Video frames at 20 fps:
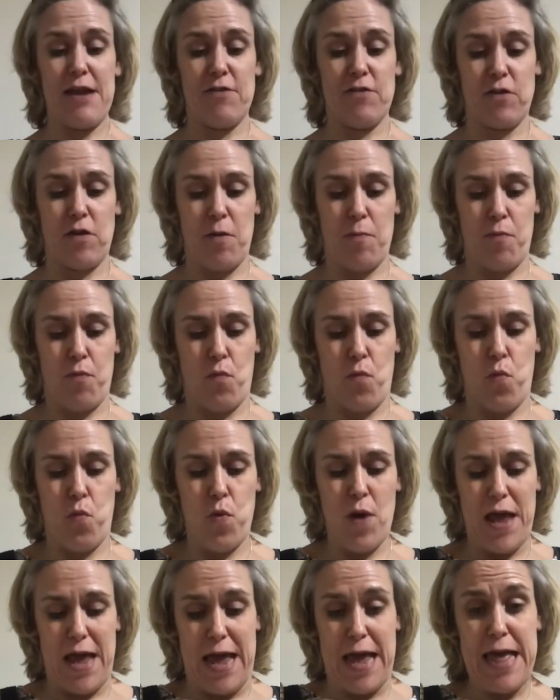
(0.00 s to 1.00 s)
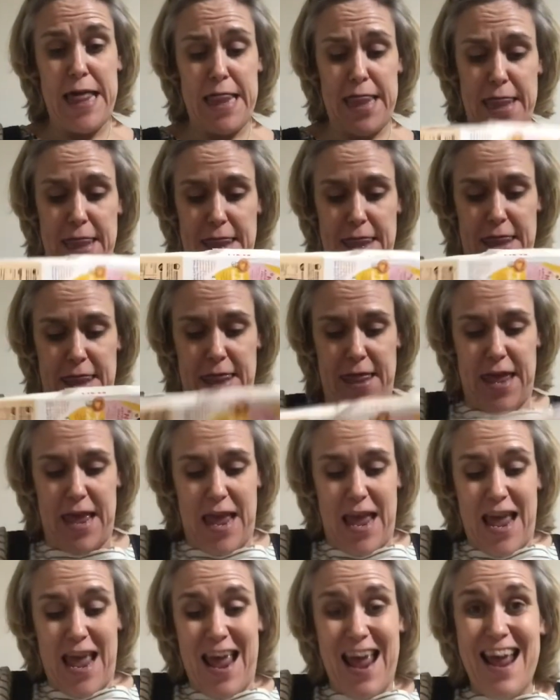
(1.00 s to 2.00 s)
up with
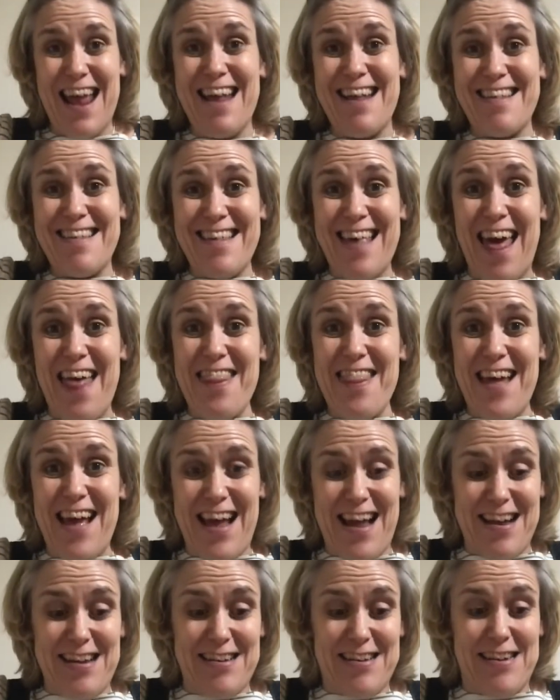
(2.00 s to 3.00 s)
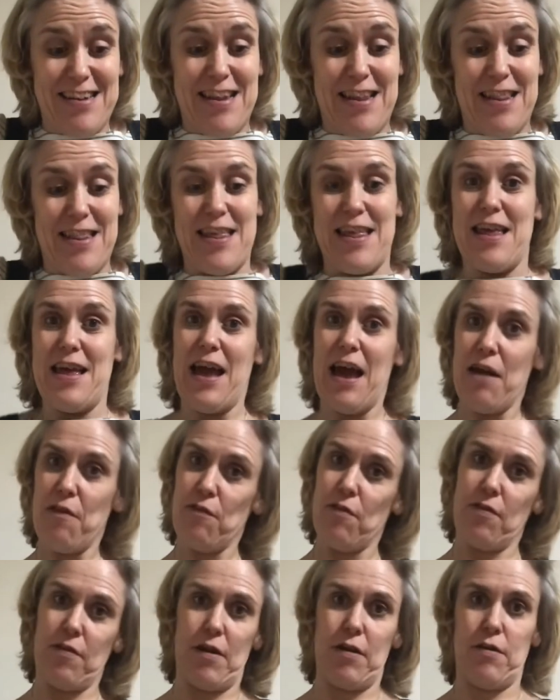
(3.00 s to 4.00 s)
is that the
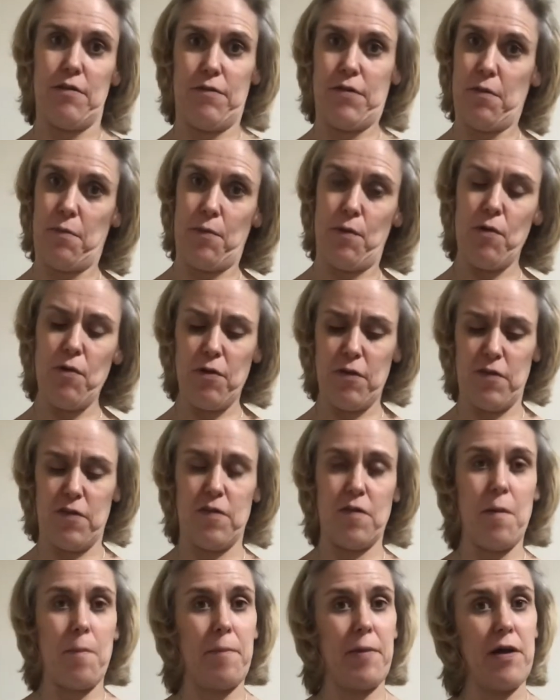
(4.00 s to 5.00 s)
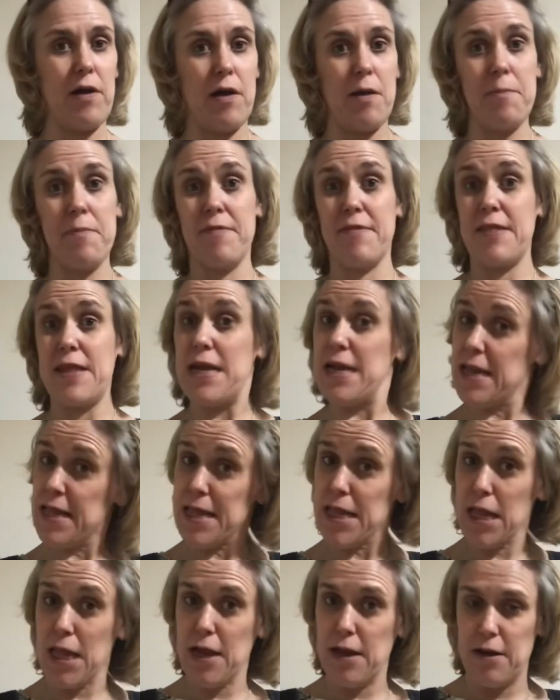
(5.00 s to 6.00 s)
outside of your box becomes the
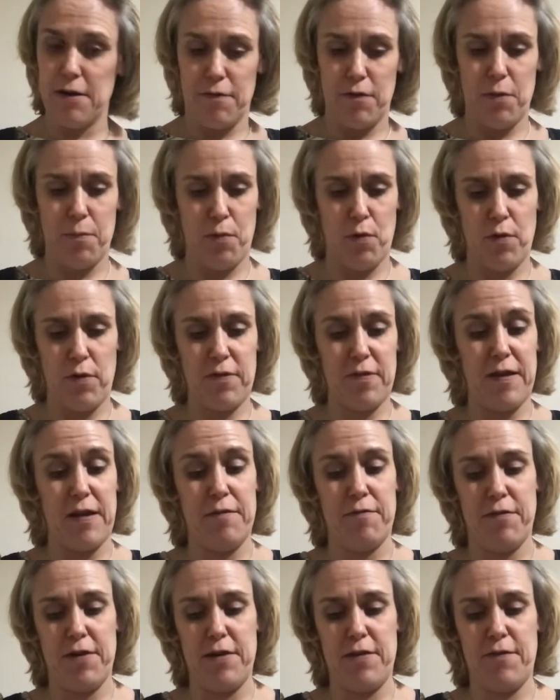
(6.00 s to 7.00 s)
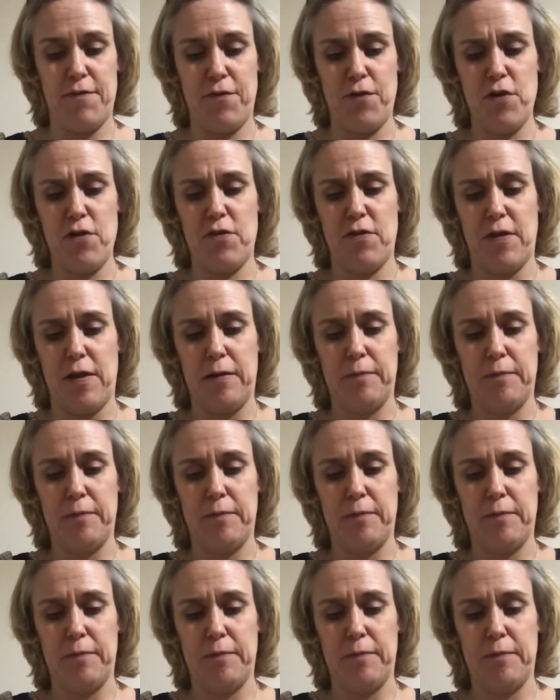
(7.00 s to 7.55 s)
inside of your box and vice versa.